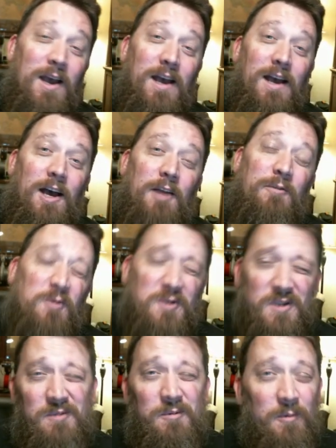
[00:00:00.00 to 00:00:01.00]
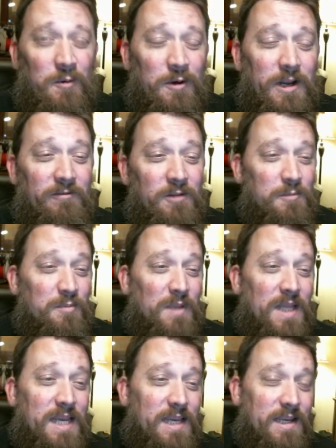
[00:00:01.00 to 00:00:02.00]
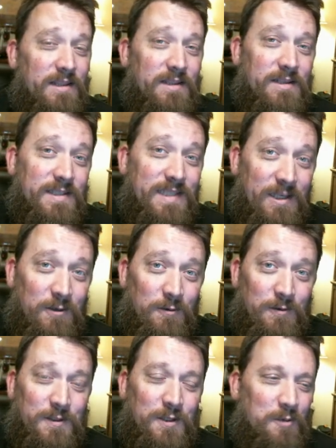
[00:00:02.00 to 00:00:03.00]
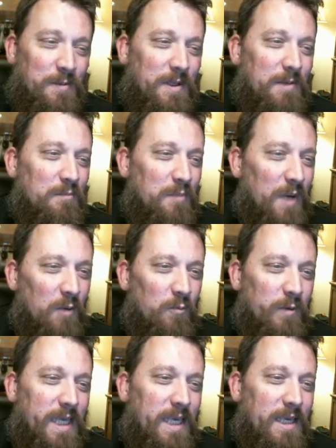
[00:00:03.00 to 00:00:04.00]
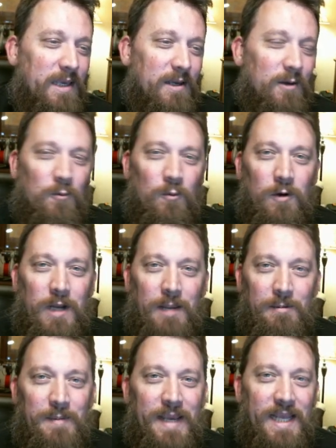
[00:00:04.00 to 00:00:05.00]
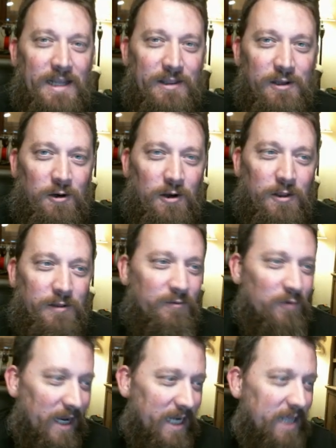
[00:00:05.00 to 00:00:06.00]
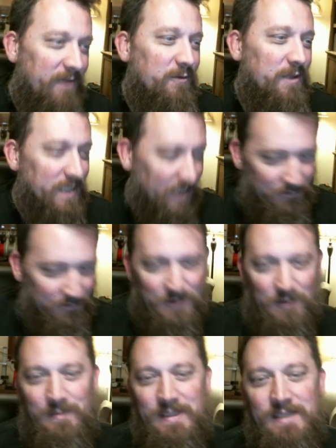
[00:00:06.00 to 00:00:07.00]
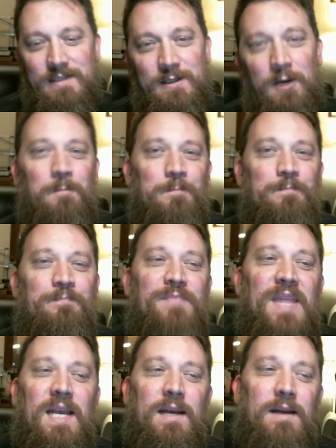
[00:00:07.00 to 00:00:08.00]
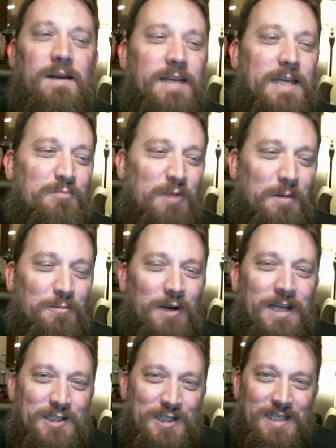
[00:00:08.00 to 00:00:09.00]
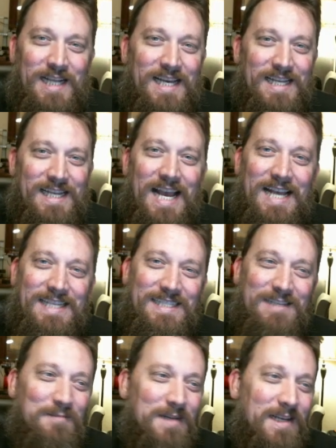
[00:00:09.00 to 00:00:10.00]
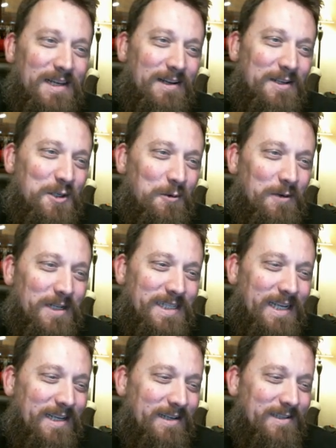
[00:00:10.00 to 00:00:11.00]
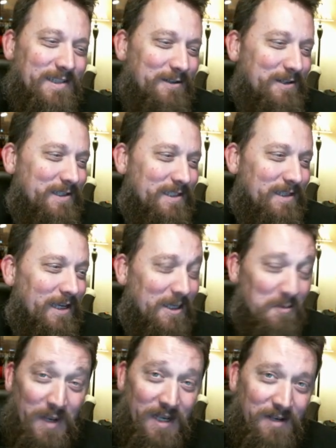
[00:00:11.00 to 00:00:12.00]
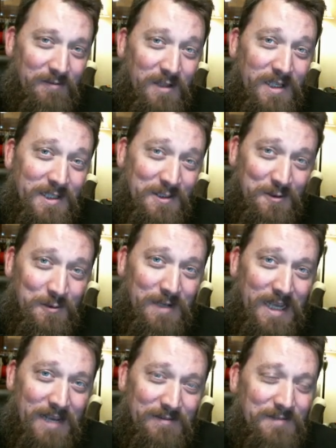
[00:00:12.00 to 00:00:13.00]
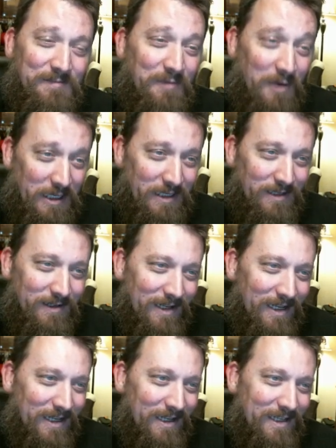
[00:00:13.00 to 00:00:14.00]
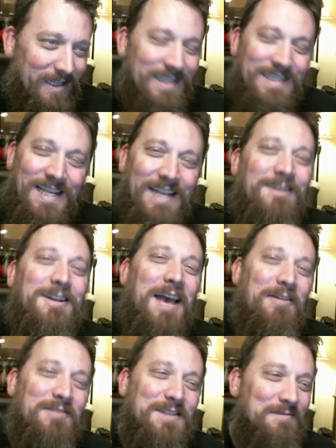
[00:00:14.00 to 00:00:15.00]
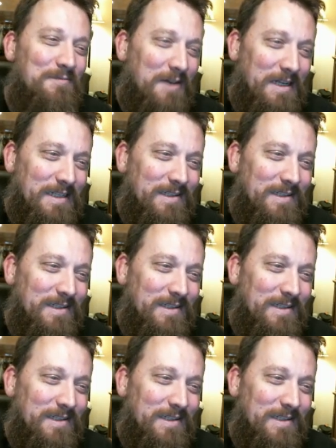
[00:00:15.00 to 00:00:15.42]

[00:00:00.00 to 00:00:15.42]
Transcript: Unfortunately, we weren't able to play in the singles tournament, but we were able to make it out there on the Friday for the doubles tournament. So, in preparation, I had asked him, do you want to take a serious, competitive list, or do you want to have some fun? And he decided on having some fun.